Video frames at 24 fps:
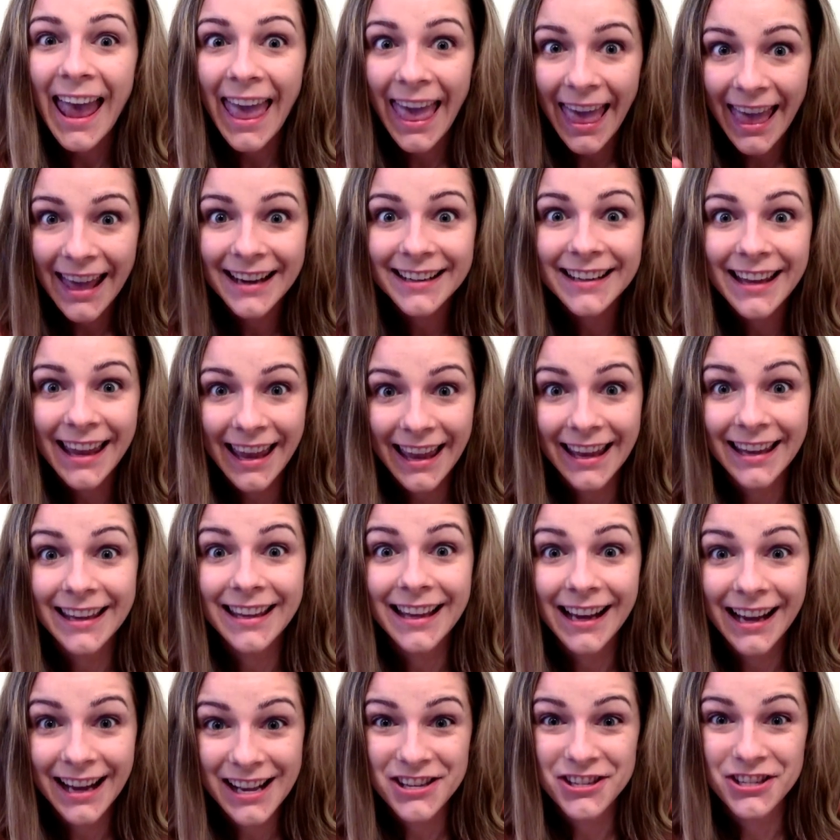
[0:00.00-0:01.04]
and can
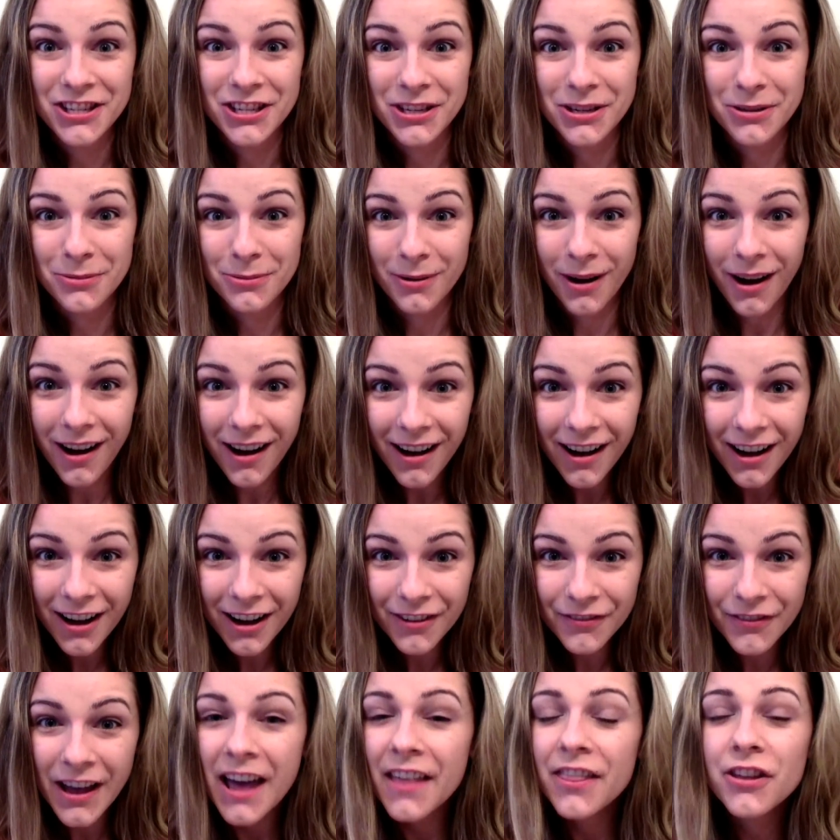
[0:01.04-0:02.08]
cut you
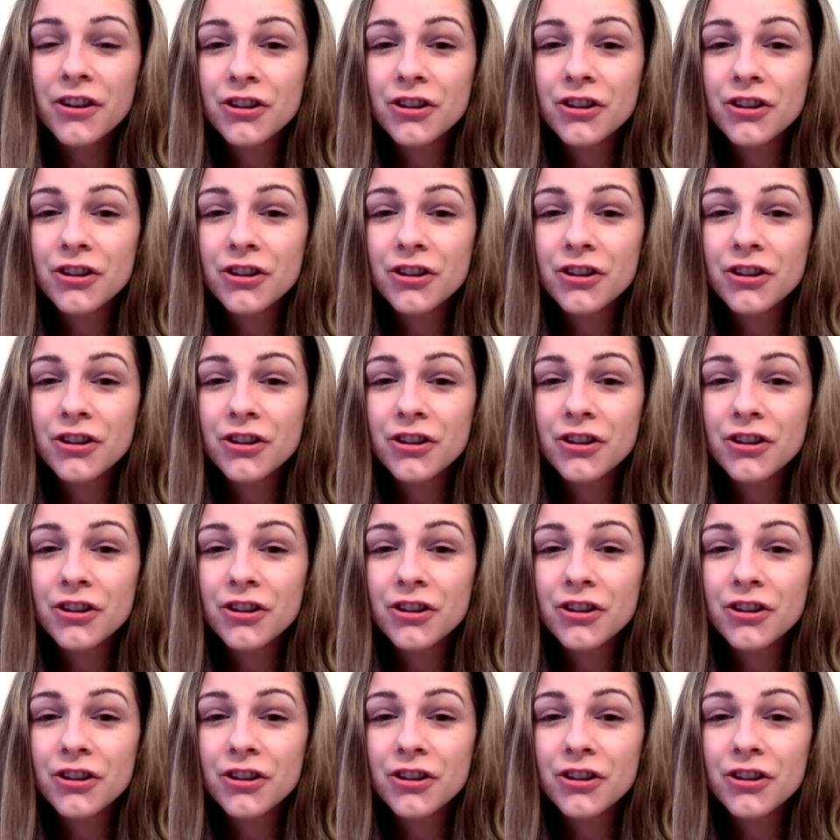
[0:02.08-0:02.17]
off.